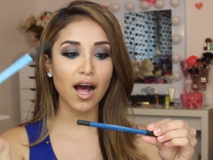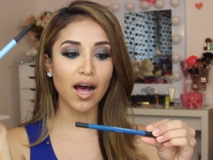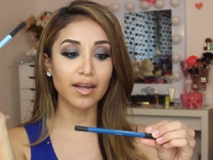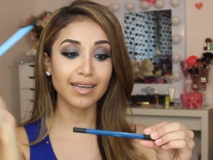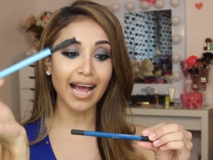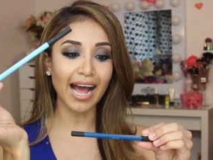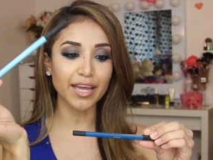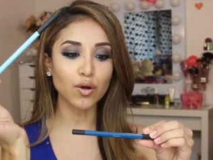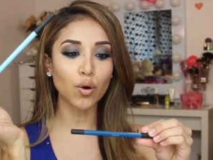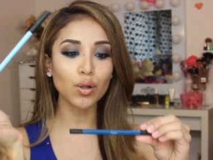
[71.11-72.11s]
uh, an
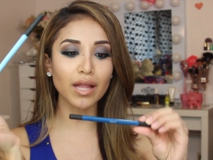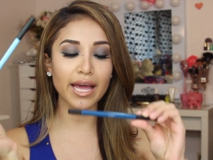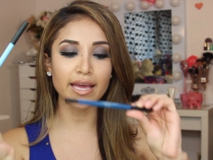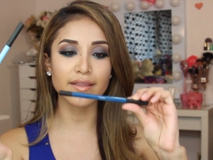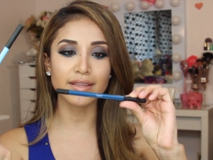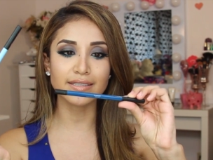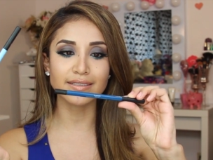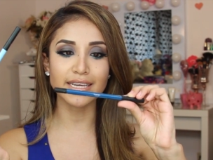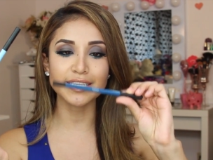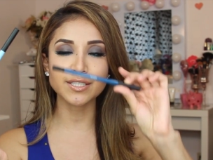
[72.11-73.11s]
eye and
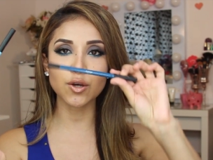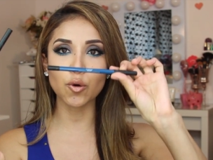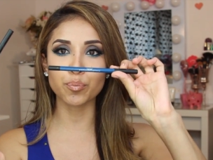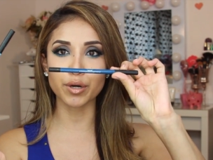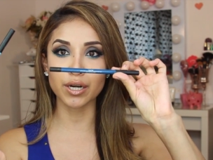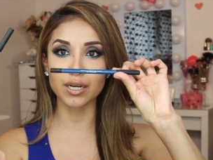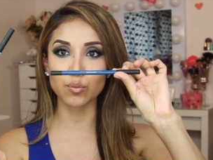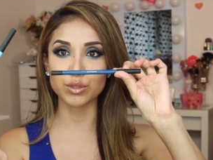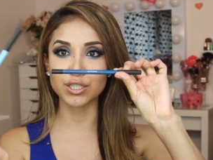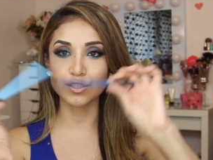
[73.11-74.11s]
this indigo bird
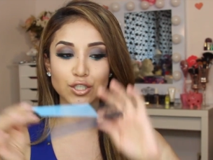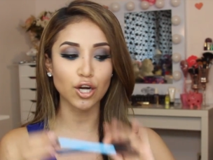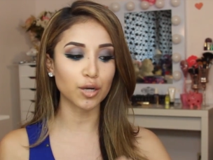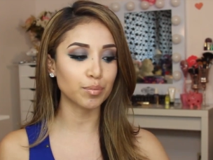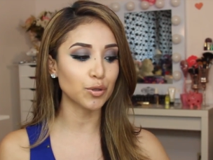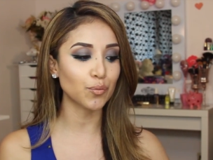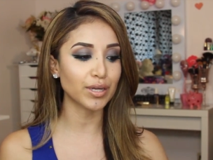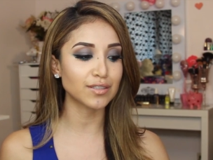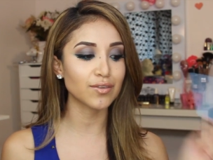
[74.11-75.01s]
which is a dark blue one.